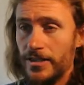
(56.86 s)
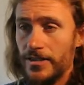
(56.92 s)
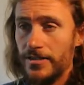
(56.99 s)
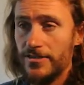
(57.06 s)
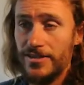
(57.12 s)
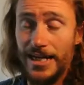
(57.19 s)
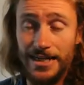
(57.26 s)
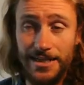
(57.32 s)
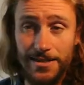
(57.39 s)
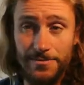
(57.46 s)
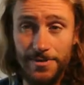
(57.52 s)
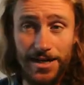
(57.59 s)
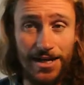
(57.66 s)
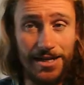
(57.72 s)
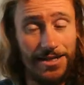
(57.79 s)

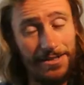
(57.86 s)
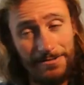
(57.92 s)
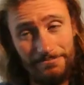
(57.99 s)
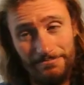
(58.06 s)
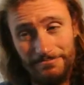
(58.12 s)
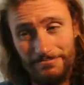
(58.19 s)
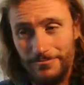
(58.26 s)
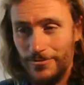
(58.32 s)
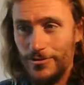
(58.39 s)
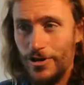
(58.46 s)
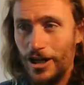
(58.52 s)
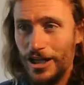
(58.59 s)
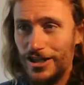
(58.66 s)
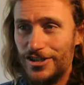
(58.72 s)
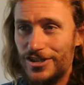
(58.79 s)
Sadly, my
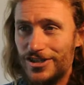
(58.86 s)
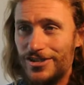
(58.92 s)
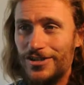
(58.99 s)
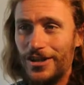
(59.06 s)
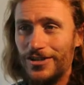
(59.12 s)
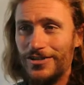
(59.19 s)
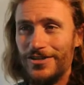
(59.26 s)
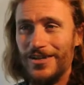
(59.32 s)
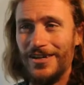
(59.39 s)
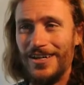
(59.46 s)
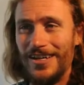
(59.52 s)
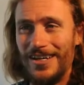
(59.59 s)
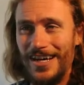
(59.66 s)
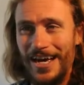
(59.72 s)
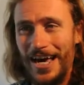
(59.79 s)
knowledge is not
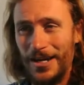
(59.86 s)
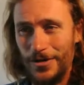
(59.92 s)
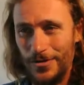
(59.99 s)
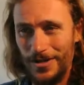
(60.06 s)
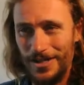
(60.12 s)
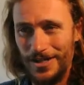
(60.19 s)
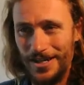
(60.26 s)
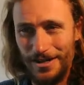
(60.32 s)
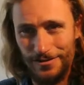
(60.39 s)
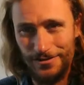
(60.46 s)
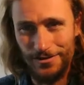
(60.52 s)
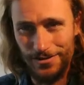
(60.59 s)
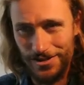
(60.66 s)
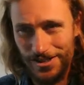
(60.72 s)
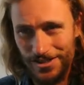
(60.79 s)
adequate enough
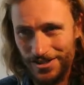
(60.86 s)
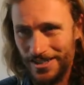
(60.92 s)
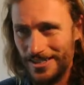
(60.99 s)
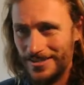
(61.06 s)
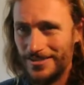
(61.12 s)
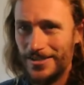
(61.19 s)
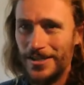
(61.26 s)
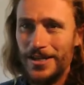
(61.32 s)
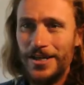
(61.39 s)
to teach in it.